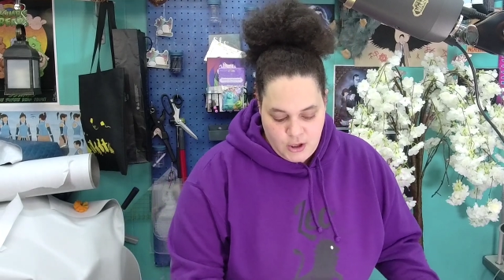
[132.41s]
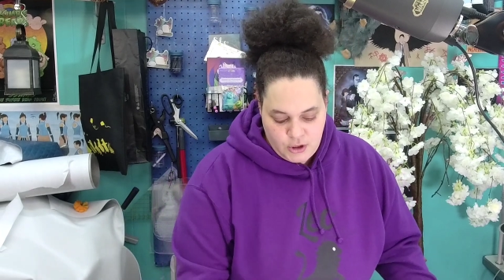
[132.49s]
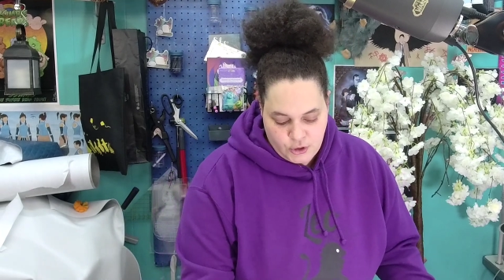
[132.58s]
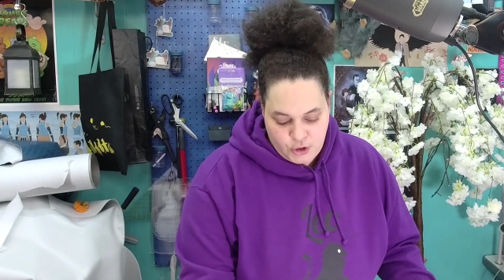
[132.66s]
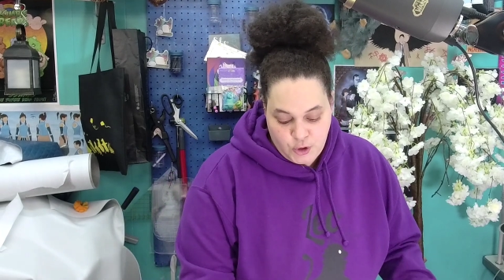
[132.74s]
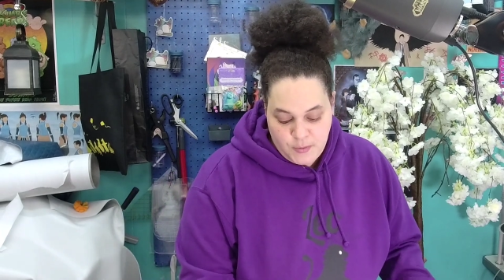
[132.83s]

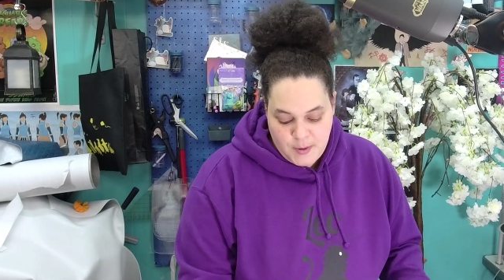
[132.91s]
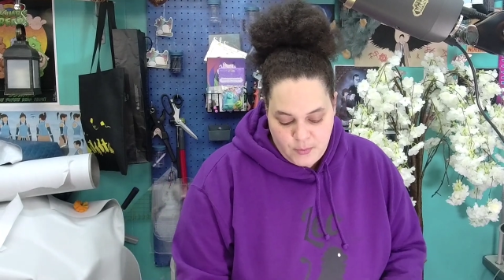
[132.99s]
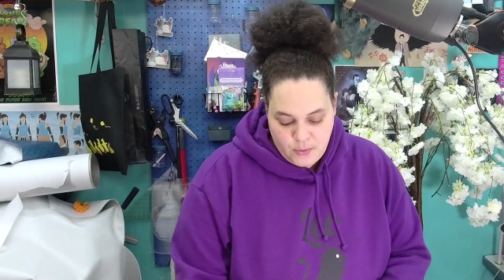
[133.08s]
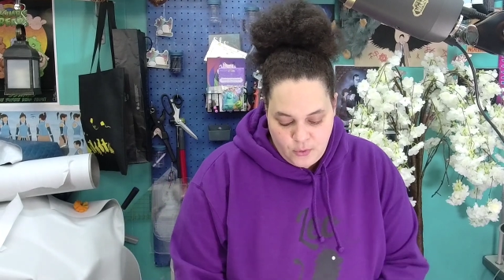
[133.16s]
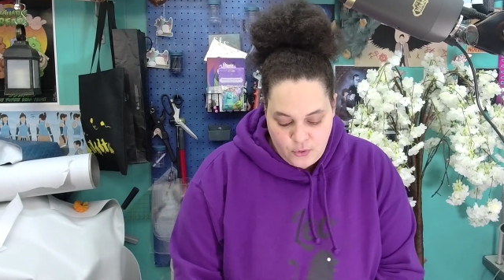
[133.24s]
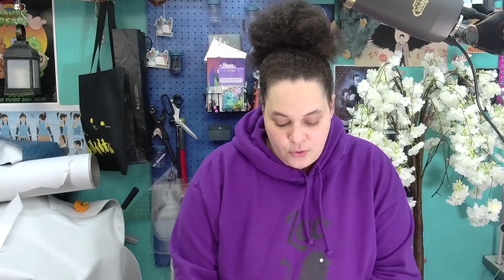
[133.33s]
So two
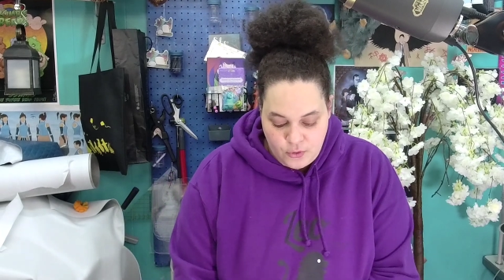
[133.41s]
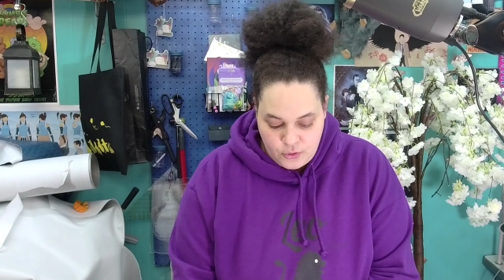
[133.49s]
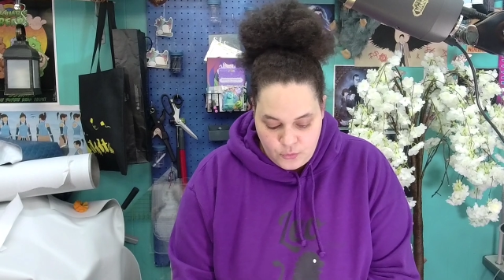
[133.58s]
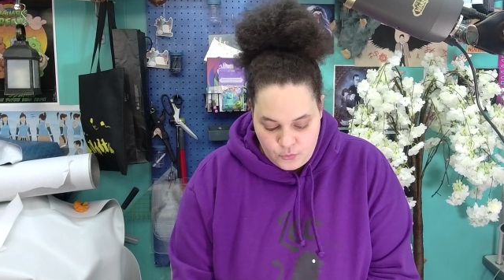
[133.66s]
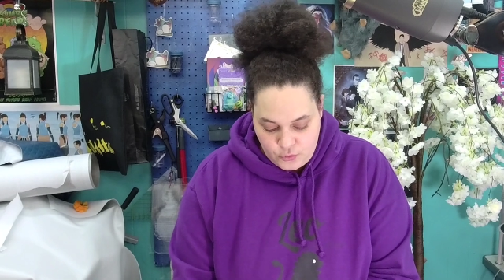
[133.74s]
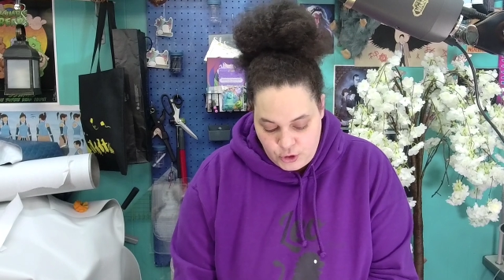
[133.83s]
people,
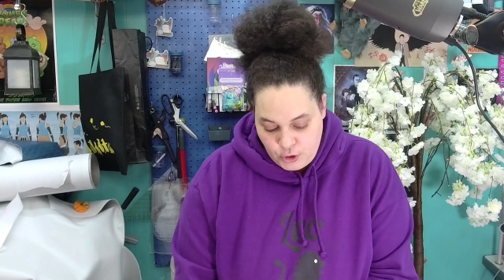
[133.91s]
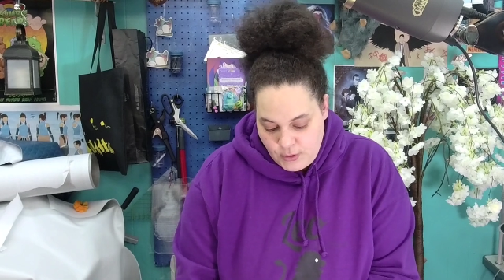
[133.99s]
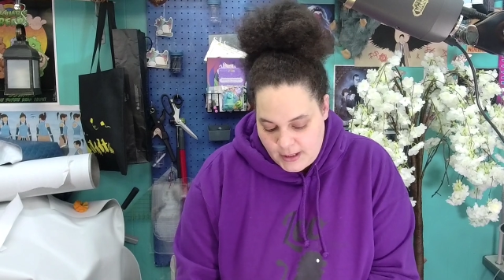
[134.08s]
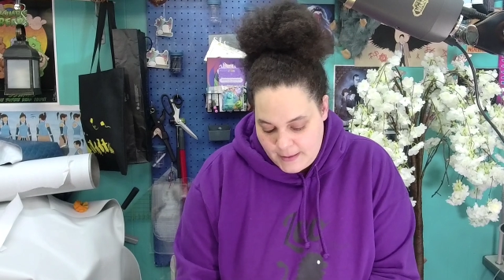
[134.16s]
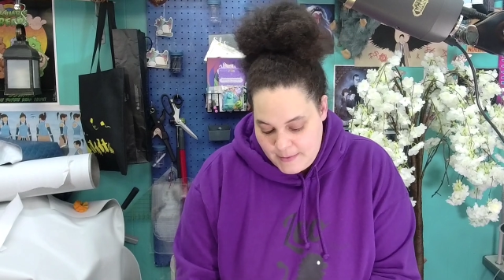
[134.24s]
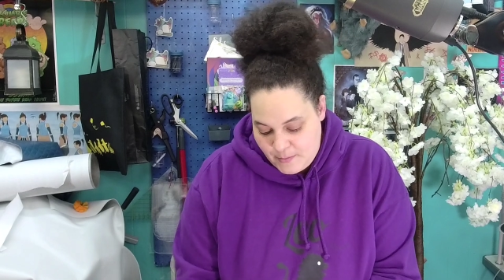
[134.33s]
two
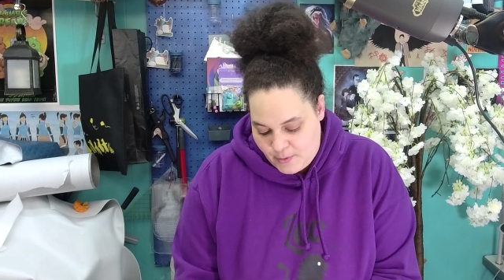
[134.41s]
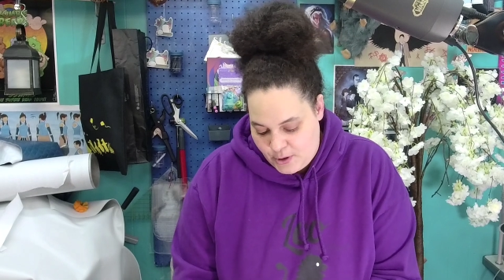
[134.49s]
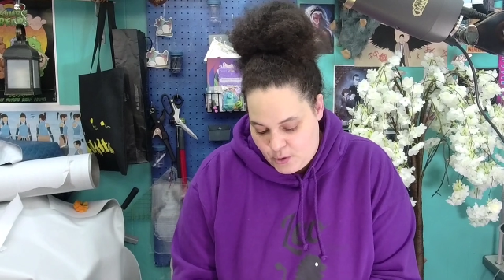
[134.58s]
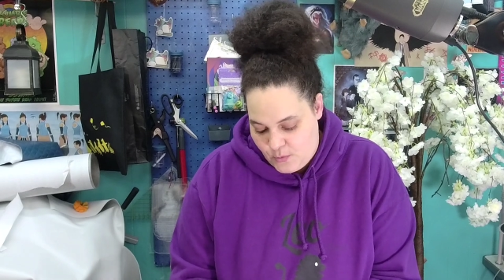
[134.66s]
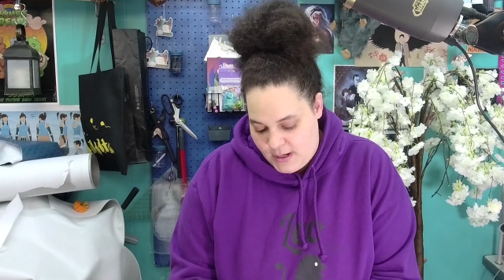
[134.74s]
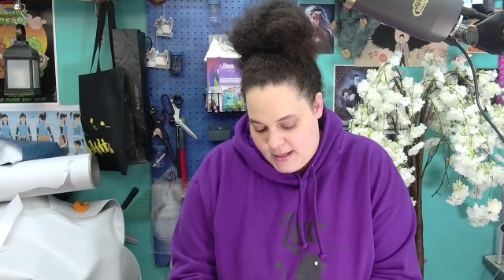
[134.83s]
lucky people are going
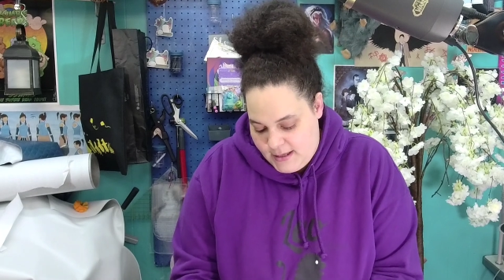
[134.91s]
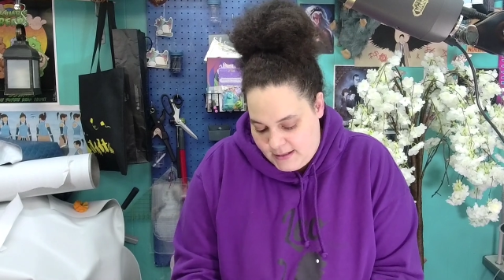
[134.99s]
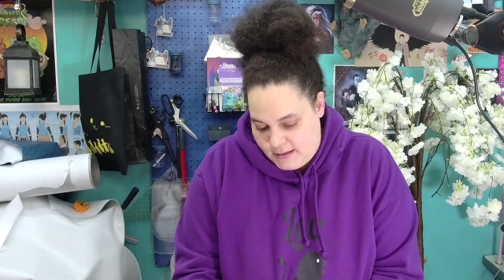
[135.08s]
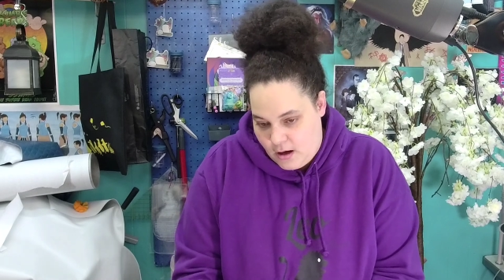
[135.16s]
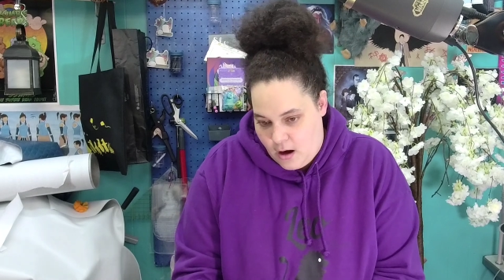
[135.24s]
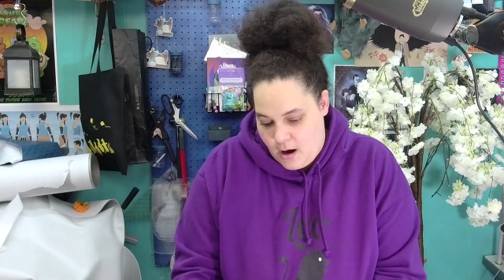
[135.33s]
to win
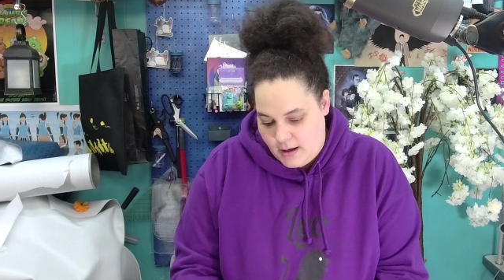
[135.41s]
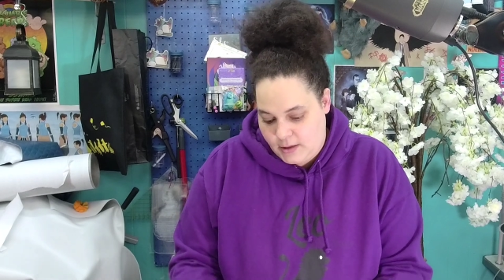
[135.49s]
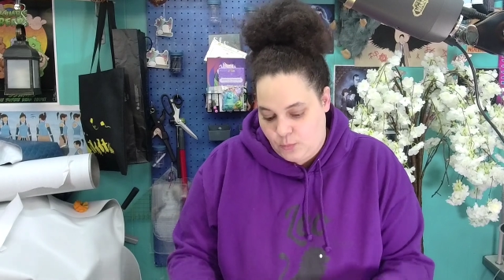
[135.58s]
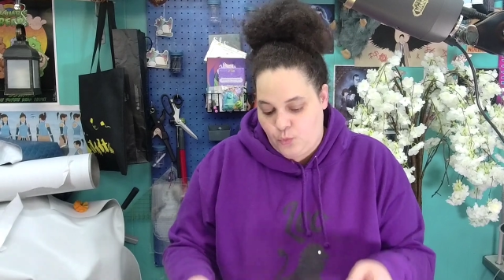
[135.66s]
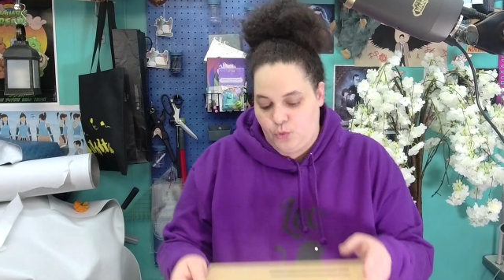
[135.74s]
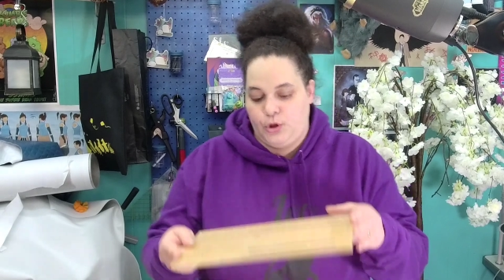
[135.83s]
this
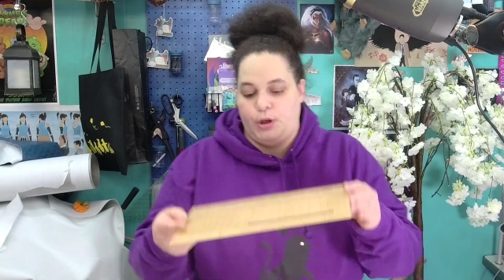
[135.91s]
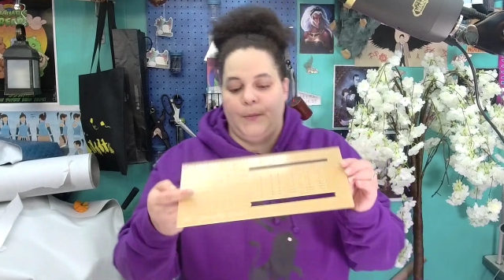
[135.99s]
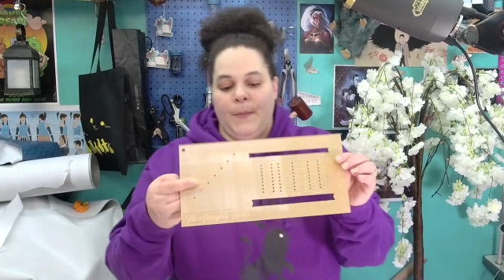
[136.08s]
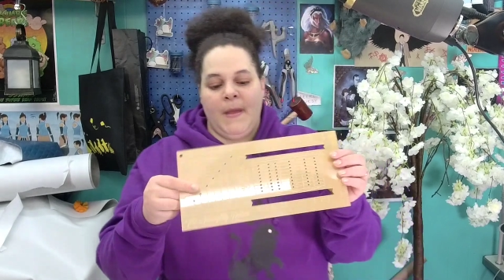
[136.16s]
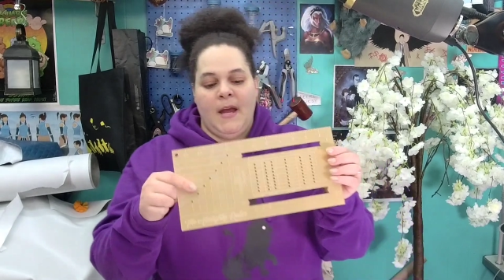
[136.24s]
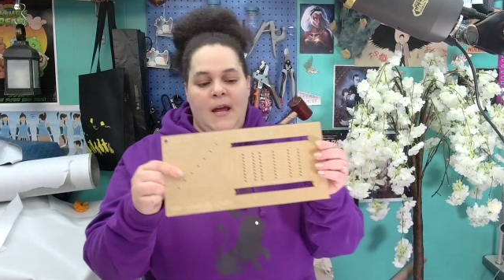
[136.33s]
awesome ruler.
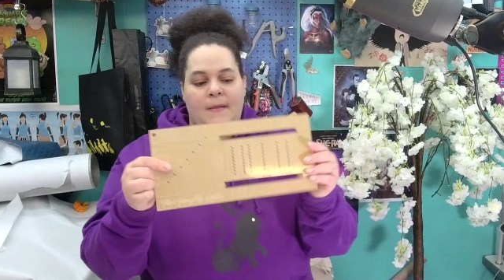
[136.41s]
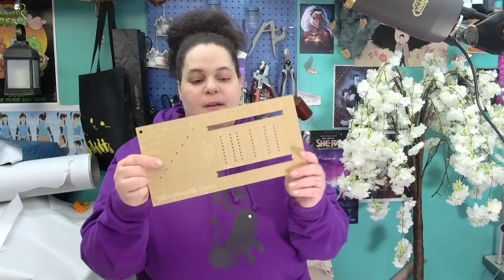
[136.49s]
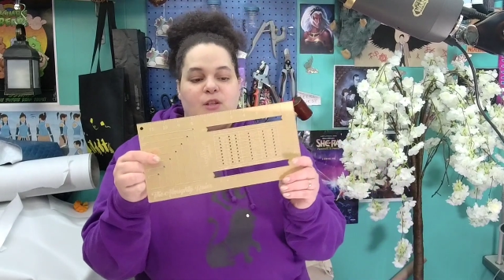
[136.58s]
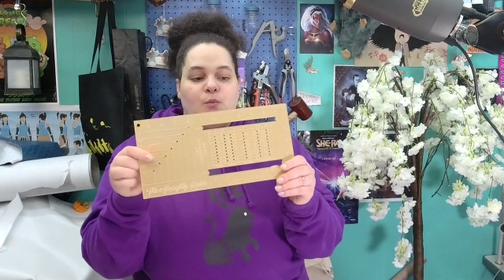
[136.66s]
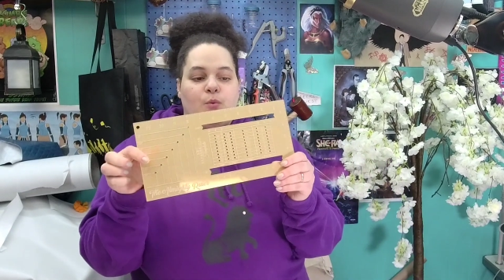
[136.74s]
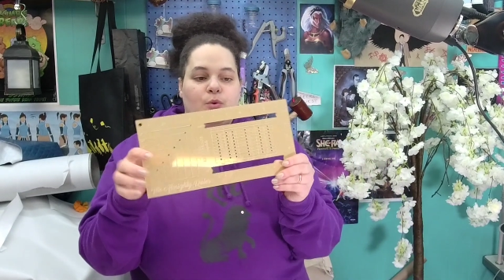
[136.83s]

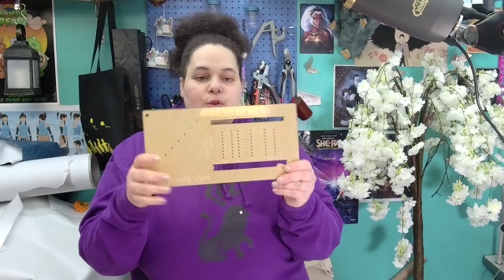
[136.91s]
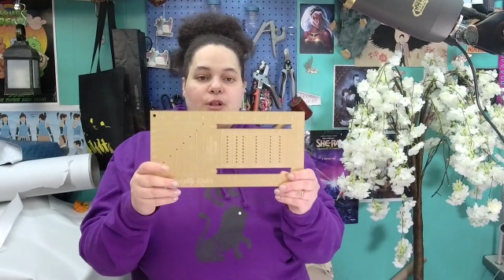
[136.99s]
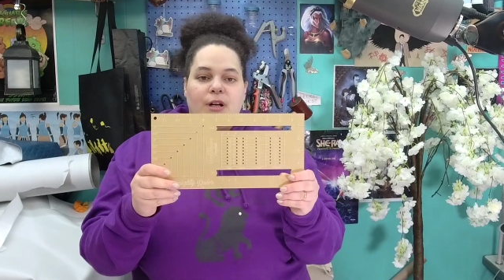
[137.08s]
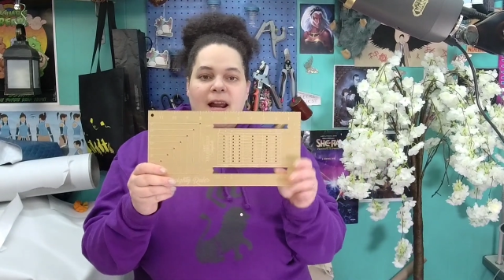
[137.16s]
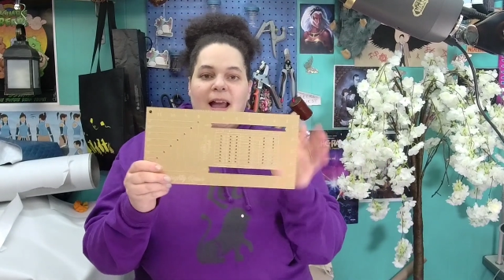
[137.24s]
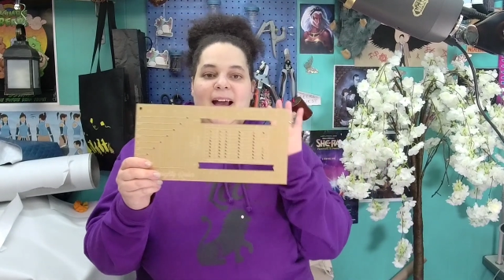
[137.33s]
This
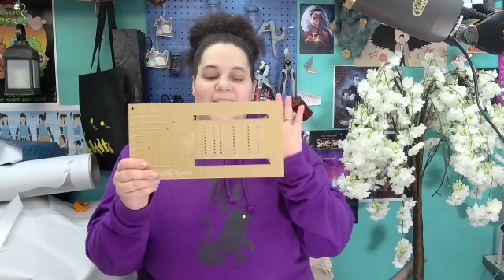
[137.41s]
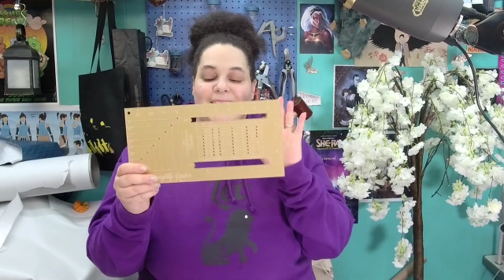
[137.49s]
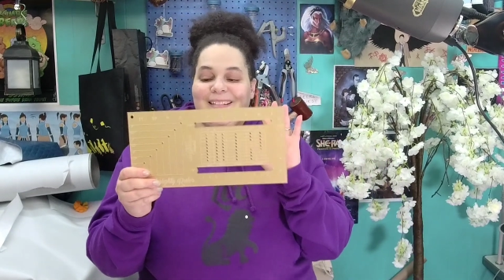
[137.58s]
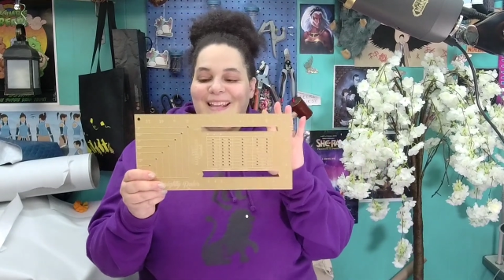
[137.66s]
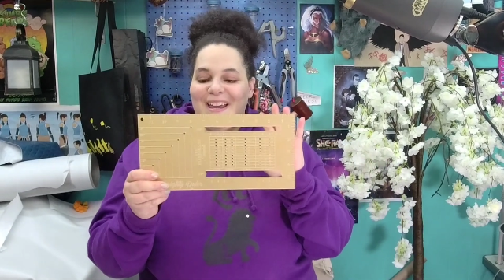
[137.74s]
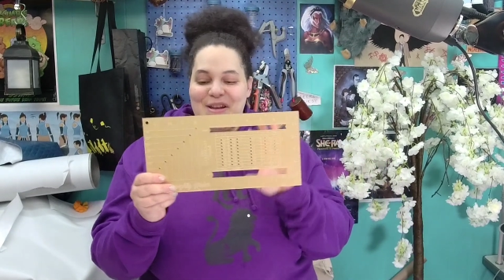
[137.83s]
ruler
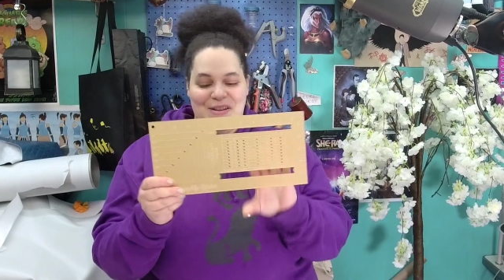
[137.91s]
has,